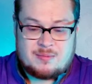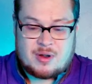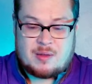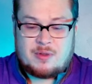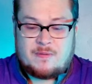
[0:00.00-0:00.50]

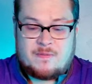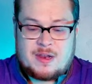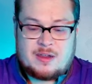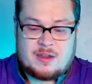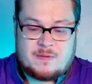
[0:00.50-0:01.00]
Probably
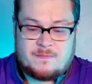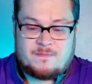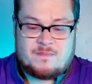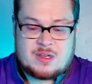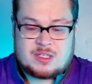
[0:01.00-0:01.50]
offending a,
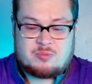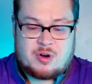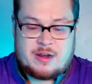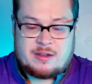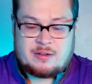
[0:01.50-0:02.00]
a
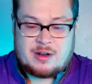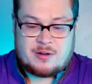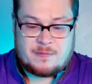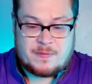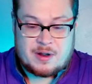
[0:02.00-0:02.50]
Sprite out
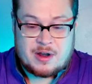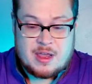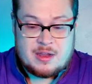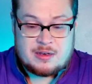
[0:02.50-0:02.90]
there, a fairy.